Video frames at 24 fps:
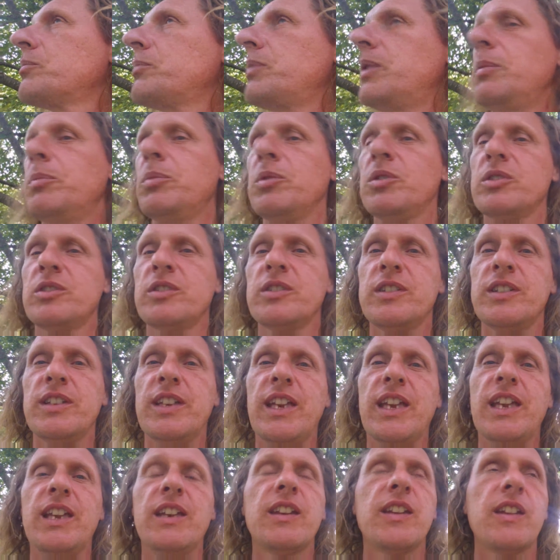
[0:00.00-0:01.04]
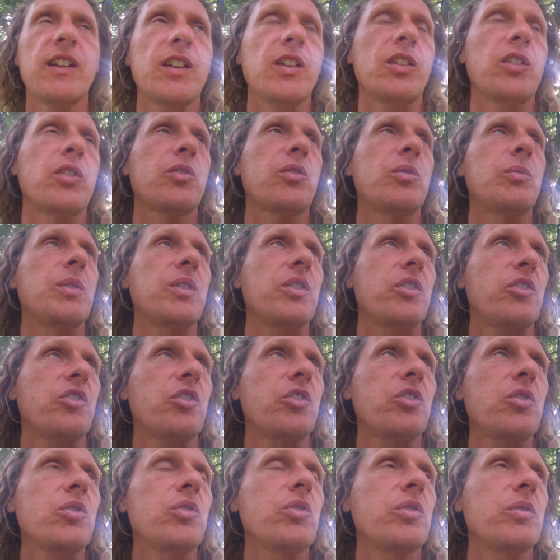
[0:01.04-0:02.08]
People need things from us,
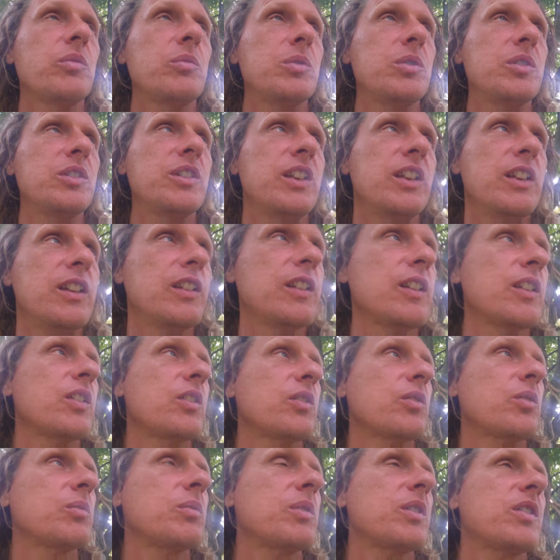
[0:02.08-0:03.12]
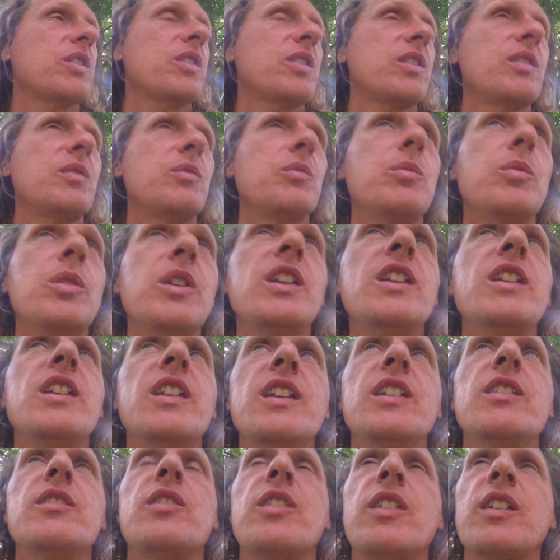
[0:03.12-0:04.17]
children will need things from us, and we
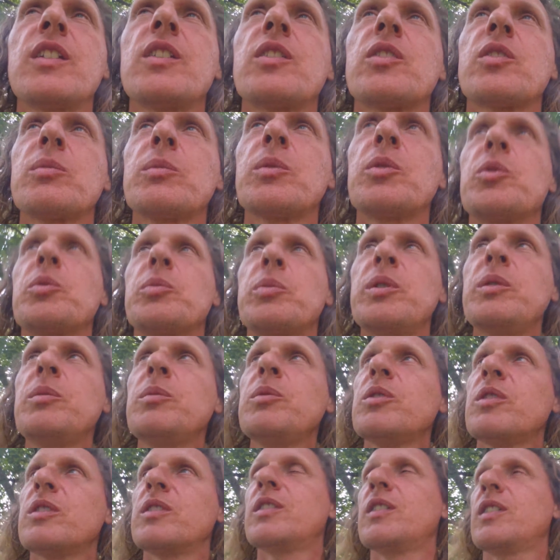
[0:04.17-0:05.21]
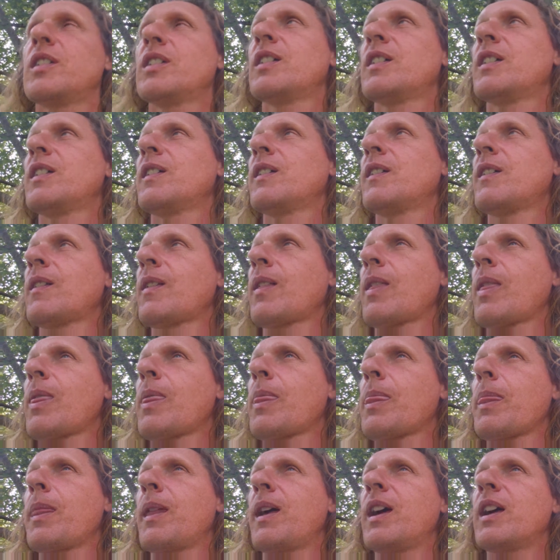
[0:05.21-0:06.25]
need things from other people.
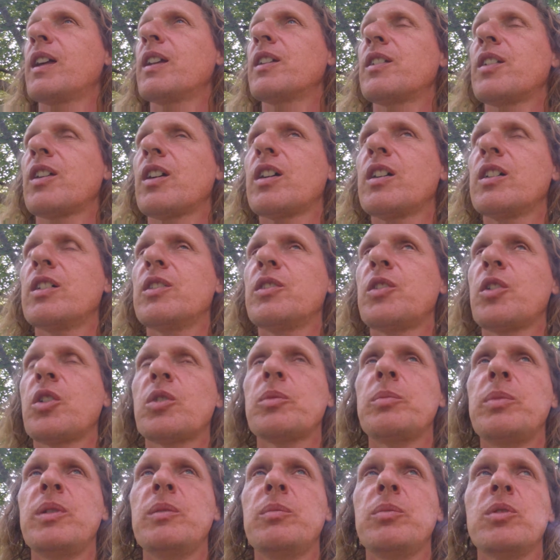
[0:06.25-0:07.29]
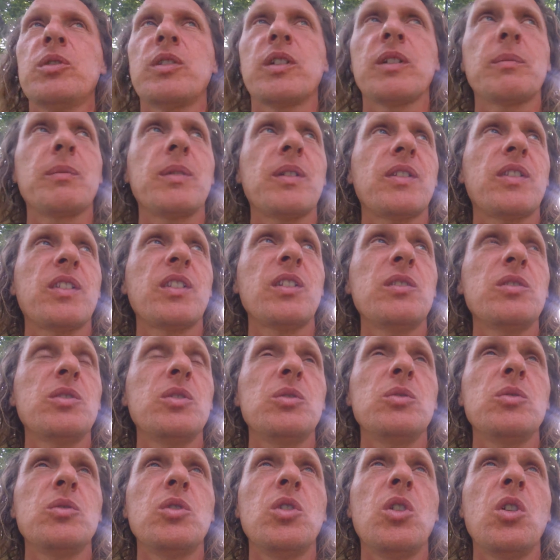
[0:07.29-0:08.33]
And uh, there are people like myself
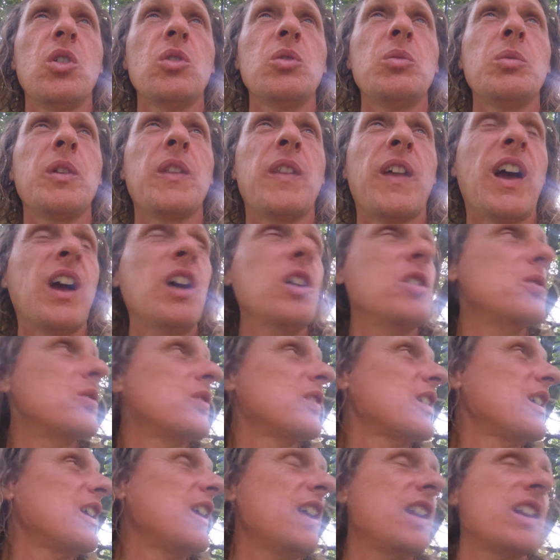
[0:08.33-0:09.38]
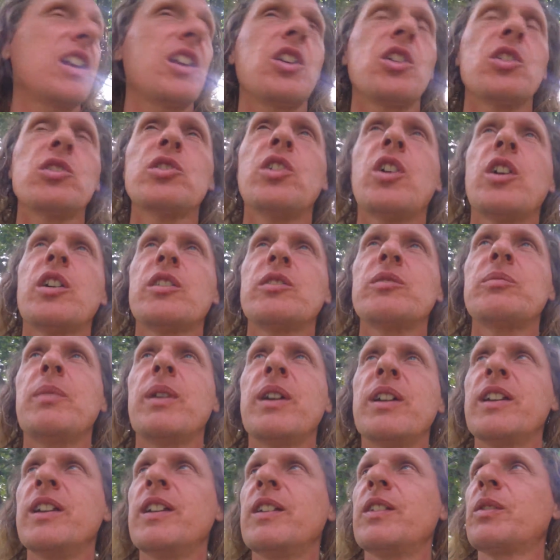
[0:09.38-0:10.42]
who go without getting a lot of
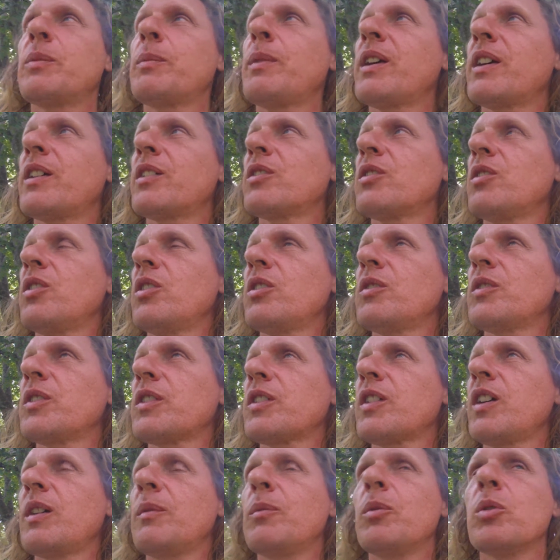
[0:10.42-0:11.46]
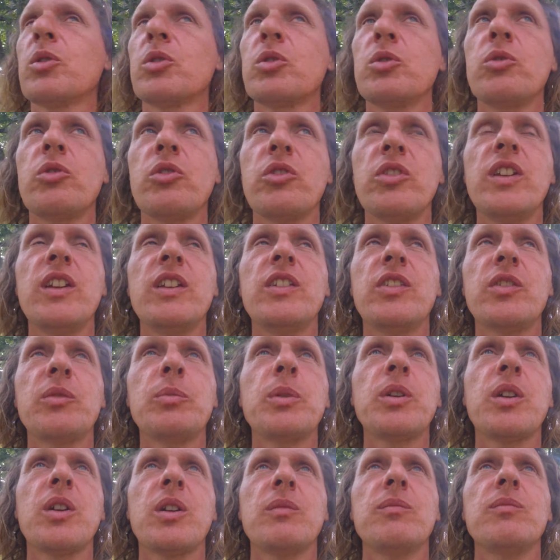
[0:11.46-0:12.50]
my needs met all of the time, or whose needs have
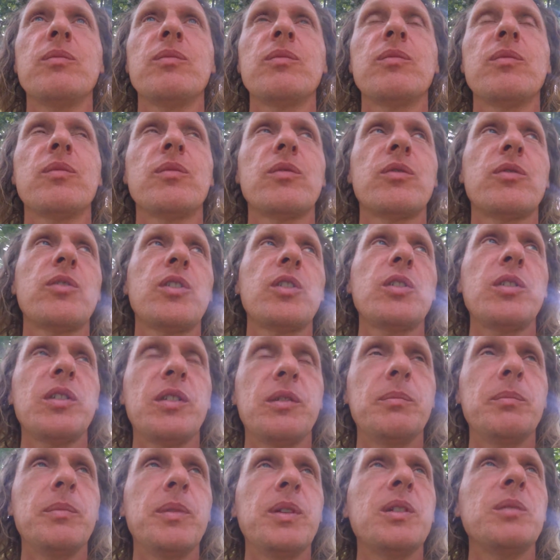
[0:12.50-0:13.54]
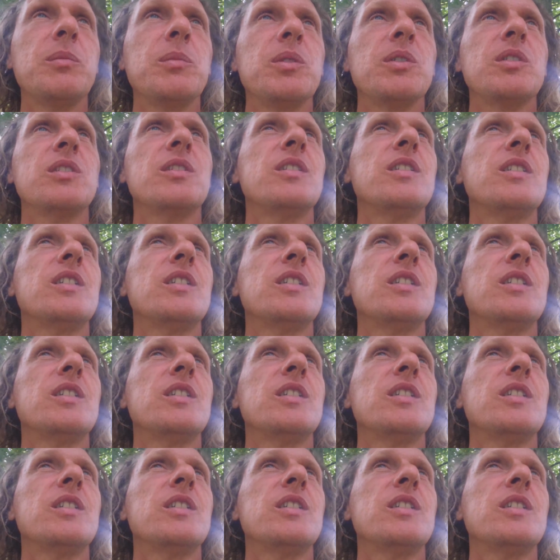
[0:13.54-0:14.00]
become fairly minimal,